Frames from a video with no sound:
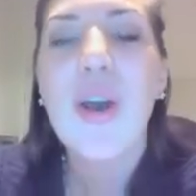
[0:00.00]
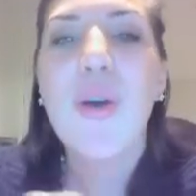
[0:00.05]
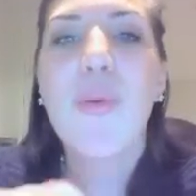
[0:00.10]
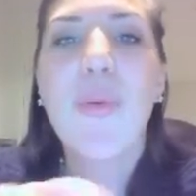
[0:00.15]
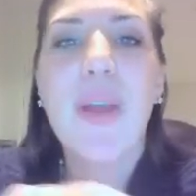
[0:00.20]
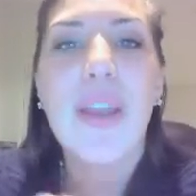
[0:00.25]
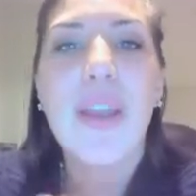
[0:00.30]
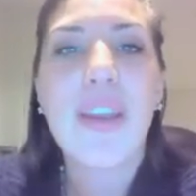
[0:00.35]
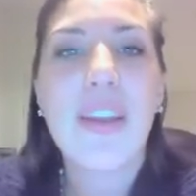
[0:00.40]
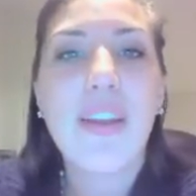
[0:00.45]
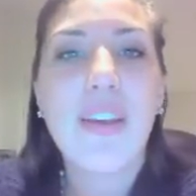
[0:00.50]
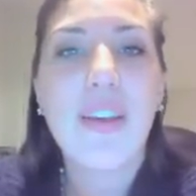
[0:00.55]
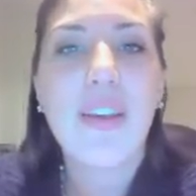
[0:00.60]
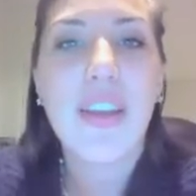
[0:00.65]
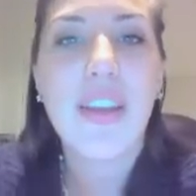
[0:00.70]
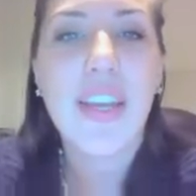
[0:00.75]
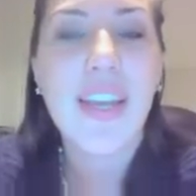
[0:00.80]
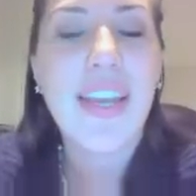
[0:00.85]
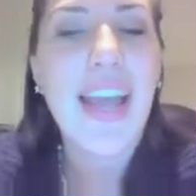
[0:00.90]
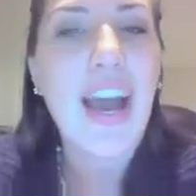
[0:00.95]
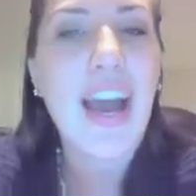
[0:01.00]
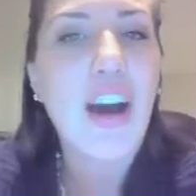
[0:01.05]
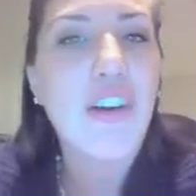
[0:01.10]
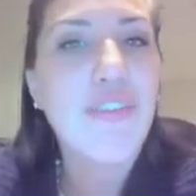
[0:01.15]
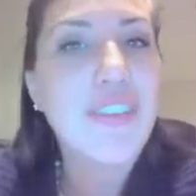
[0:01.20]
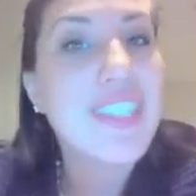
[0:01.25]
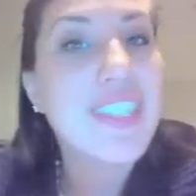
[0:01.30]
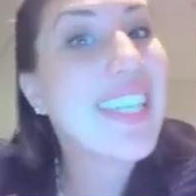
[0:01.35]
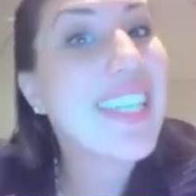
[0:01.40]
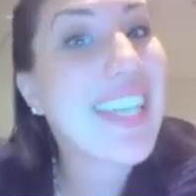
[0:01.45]
When in
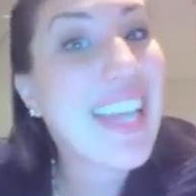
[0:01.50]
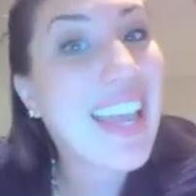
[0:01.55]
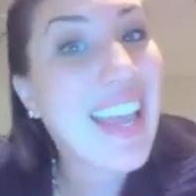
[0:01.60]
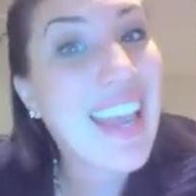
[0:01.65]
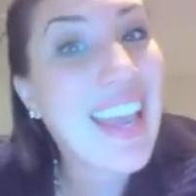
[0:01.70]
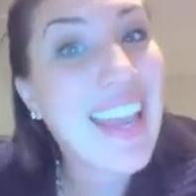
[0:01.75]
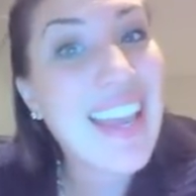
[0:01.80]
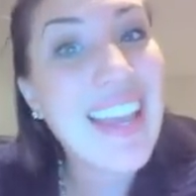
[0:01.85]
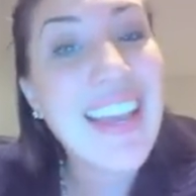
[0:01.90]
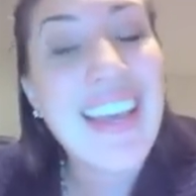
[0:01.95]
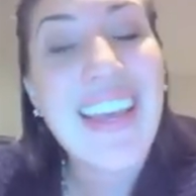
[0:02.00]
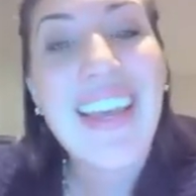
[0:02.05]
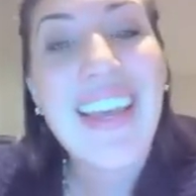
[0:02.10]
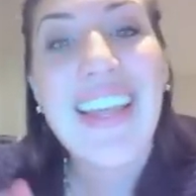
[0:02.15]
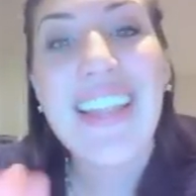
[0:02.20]
alpha decay,